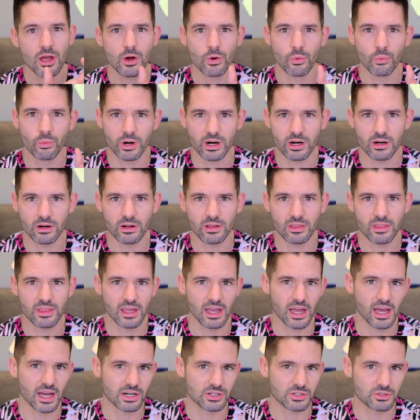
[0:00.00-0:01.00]
where the
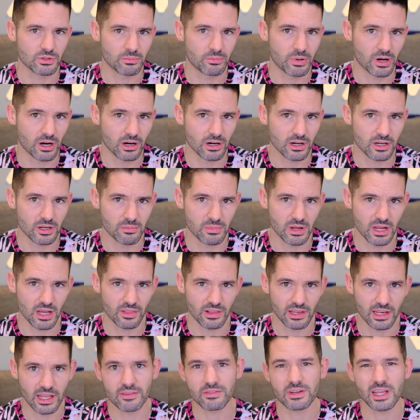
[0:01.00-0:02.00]
actual bar could be on the
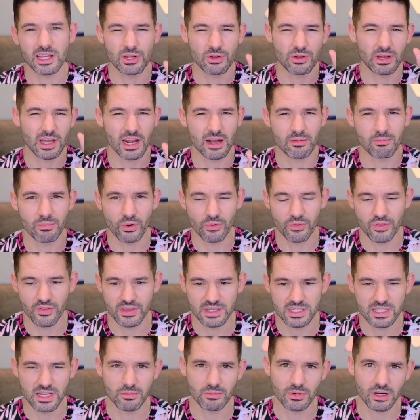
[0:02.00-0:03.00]
left and you can have both in the
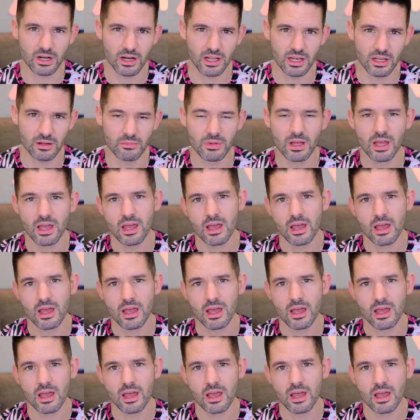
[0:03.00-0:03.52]
same column.